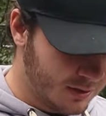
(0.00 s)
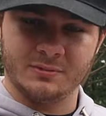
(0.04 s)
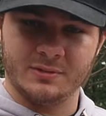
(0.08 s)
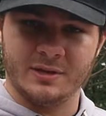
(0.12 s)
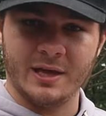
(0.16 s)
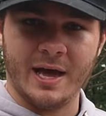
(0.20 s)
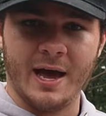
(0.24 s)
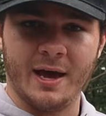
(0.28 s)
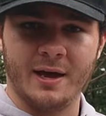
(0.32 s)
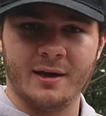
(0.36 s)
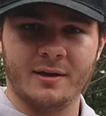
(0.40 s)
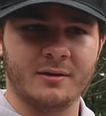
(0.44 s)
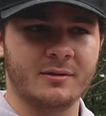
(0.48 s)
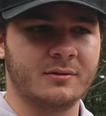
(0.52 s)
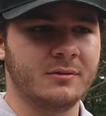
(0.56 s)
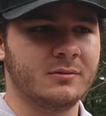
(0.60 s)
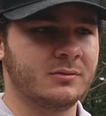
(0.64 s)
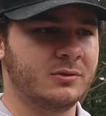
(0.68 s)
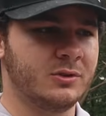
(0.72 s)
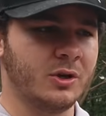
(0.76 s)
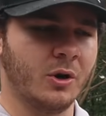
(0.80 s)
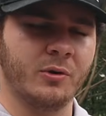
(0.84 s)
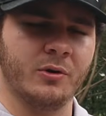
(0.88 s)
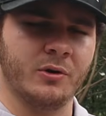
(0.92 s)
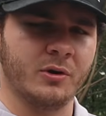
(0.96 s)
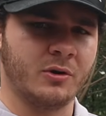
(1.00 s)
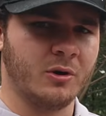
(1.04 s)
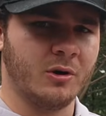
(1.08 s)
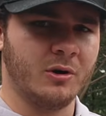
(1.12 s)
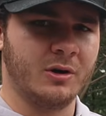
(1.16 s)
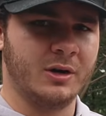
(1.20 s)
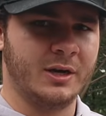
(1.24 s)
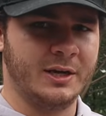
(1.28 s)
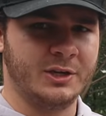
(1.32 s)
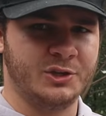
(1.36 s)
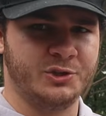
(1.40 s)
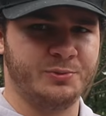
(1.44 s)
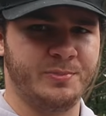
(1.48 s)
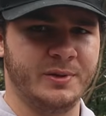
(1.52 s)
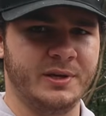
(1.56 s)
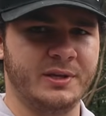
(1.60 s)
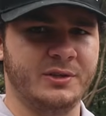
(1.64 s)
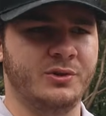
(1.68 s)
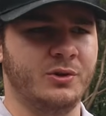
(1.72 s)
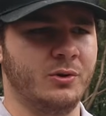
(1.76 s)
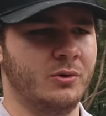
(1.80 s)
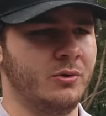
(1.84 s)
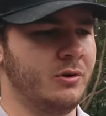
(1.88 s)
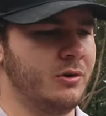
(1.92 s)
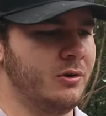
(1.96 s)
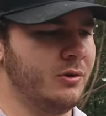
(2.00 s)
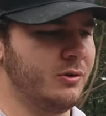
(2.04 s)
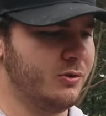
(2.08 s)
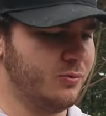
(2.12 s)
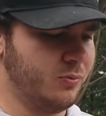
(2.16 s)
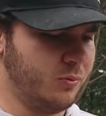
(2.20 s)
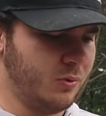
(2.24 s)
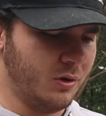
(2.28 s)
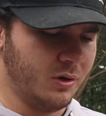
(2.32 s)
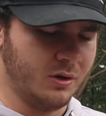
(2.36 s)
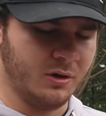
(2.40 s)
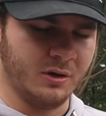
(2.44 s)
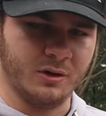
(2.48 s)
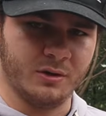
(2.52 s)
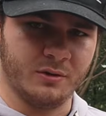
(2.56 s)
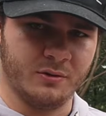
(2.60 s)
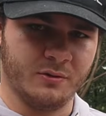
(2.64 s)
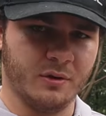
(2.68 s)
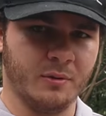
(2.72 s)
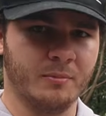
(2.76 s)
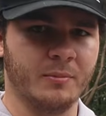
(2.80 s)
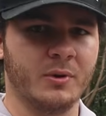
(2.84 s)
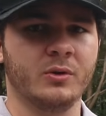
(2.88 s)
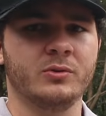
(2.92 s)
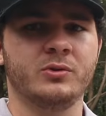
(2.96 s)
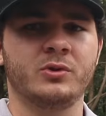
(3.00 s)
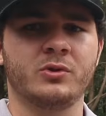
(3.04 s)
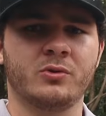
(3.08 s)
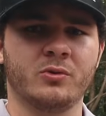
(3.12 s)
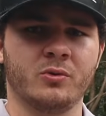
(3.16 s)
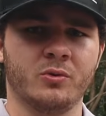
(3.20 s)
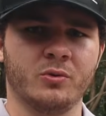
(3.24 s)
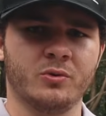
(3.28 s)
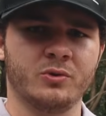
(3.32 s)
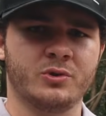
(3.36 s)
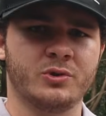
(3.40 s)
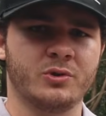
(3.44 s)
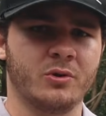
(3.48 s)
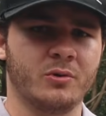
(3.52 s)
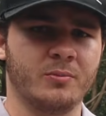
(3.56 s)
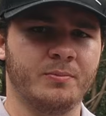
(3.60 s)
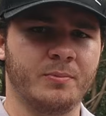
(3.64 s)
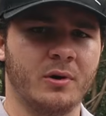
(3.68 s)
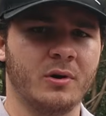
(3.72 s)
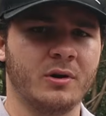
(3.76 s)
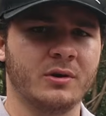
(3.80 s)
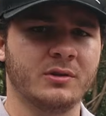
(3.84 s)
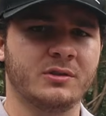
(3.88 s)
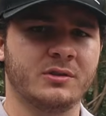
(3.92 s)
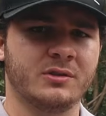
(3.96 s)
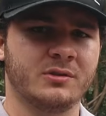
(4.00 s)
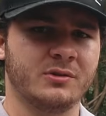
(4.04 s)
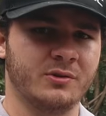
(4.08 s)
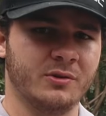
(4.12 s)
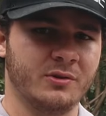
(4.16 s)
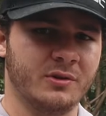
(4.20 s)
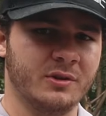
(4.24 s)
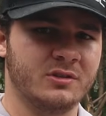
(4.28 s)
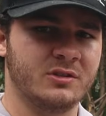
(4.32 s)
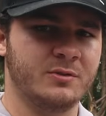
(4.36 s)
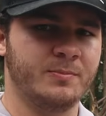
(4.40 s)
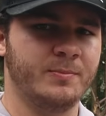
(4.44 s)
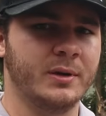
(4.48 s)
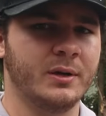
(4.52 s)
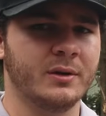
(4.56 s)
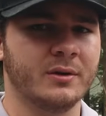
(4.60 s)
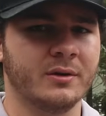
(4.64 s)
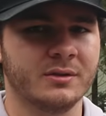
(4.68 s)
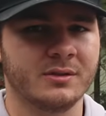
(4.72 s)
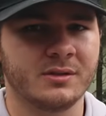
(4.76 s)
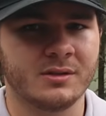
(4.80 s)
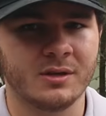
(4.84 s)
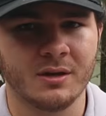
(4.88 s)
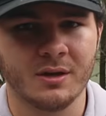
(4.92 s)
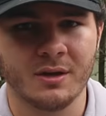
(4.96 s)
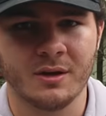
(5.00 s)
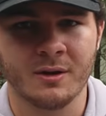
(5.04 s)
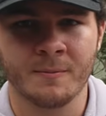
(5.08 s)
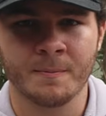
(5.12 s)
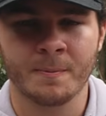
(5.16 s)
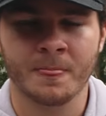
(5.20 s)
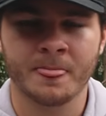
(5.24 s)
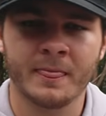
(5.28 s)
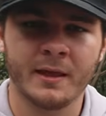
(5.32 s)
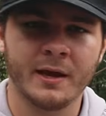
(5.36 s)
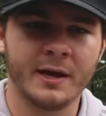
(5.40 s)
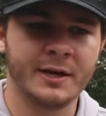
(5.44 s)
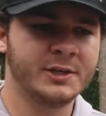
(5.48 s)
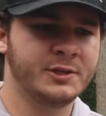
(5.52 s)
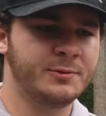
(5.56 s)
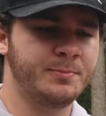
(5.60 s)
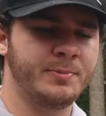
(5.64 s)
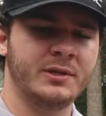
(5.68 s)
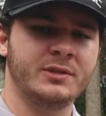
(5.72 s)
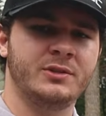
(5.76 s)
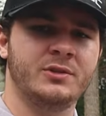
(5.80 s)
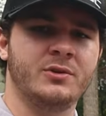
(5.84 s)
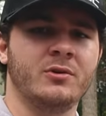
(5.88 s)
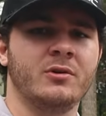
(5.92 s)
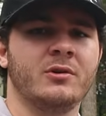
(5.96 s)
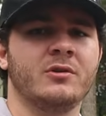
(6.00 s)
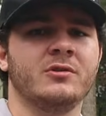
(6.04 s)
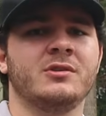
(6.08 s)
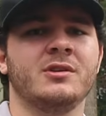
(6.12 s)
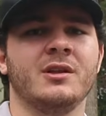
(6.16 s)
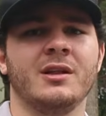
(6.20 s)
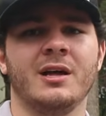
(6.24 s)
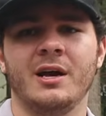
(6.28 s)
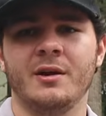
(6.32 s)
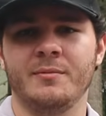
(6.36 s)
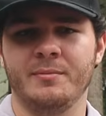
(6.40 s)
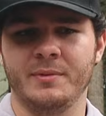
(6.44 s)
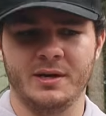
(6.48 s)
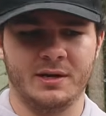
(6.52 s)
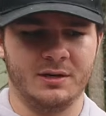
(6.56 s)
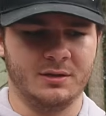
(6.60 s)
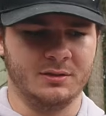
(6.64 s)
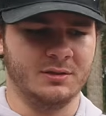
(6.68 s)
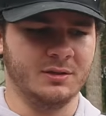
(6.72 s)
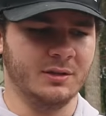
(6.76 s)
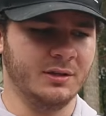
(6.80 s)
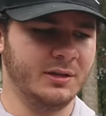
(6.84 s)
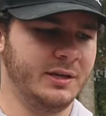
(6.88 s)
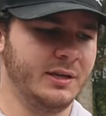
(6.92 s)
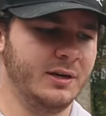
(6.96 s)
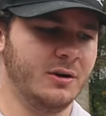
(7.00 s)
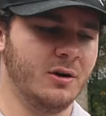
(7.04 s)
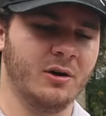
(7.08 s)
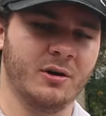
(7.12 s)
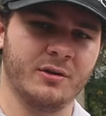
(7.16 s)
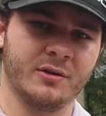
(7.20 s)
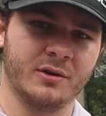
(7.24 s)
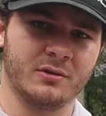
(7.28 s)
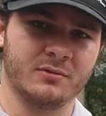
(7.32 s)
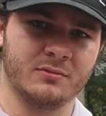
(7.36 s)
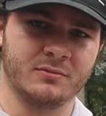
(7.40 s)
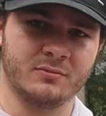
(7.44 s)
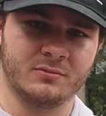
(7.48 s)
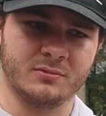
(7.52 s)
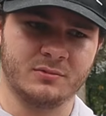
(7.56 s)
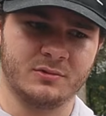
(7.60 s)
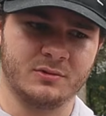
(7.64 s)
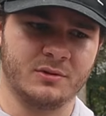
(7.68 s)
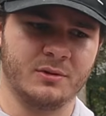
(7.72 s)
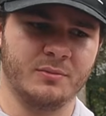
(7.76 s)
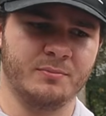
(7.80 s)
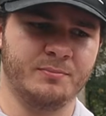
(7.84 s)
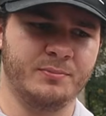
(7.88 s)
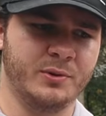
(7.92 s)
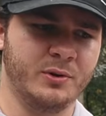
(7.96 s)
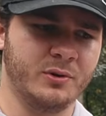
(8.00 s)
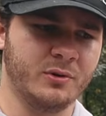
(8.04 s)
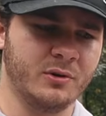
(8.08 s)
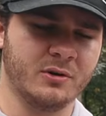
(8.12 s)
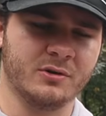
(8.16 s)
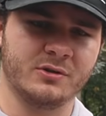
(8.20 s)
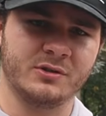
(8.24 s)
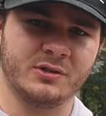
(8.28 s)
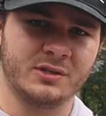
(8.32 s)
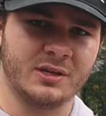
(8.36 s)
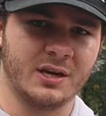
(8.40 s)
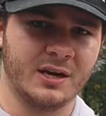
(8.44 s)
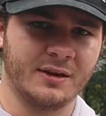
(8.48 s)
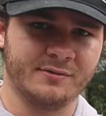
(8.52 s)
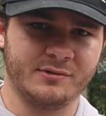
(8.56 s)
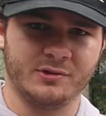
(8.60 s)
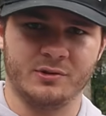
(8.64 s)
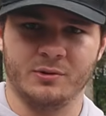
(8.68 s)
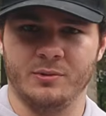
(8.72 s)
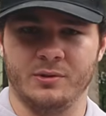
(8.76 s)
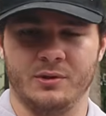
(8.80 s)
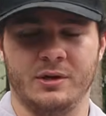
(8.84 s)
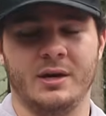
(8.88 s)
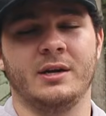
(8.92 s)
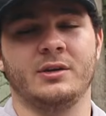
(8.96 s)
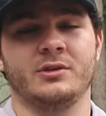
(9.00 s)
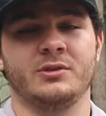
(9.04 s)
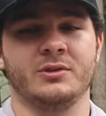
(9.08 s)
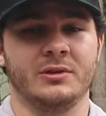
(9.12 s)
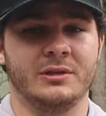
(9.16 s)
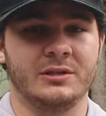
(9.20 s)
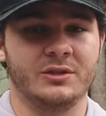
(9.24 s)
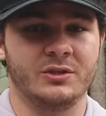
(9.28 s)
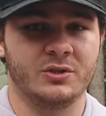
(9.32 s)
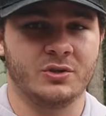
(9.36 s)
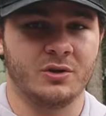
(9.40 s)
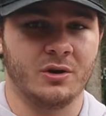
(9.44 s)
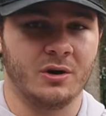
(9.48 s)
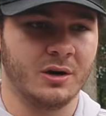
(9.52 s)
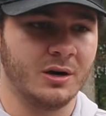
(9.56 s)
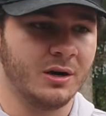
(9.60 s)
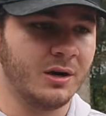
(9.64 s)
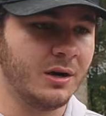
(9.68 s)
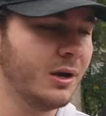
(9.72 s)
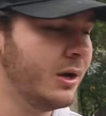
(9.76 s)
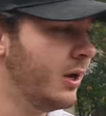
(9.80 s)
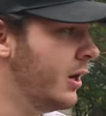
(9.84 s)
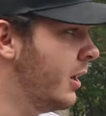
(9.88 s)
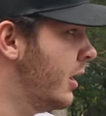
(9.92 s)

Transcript: That donor car and HP tuners were the most crucial parts to this build. HP tuners allowed me to delete all the computer stuff so it would actually start.